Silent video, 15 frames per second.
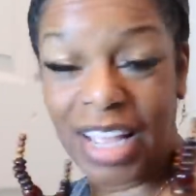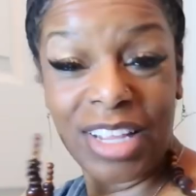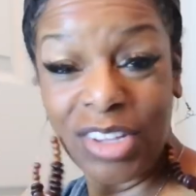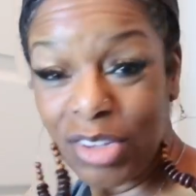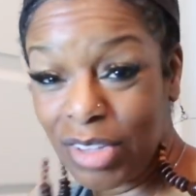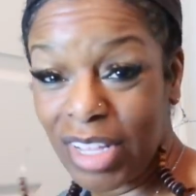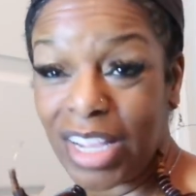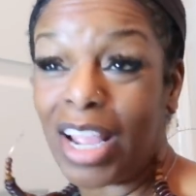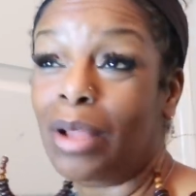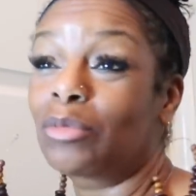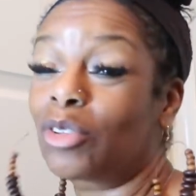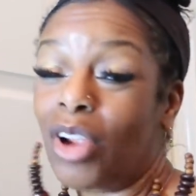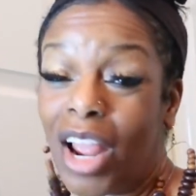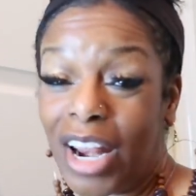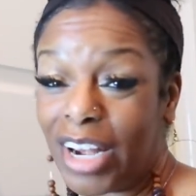And you think
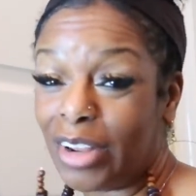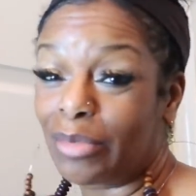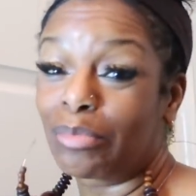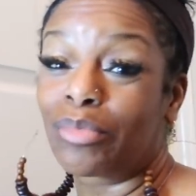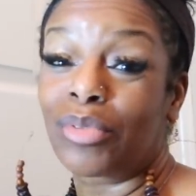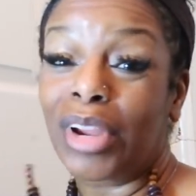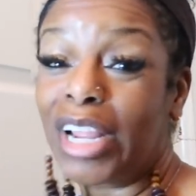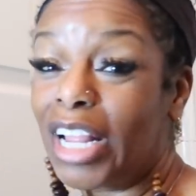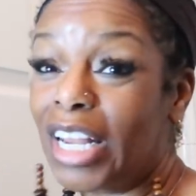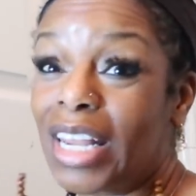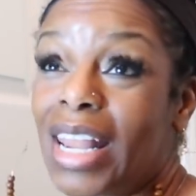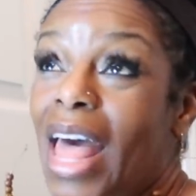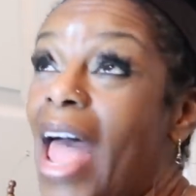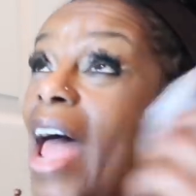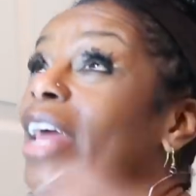I'm trying to bring a
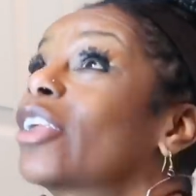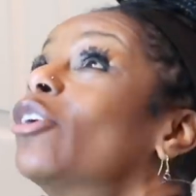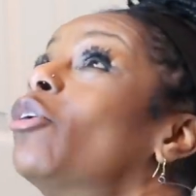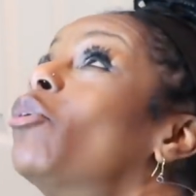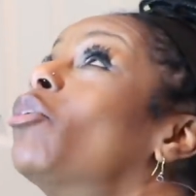ladder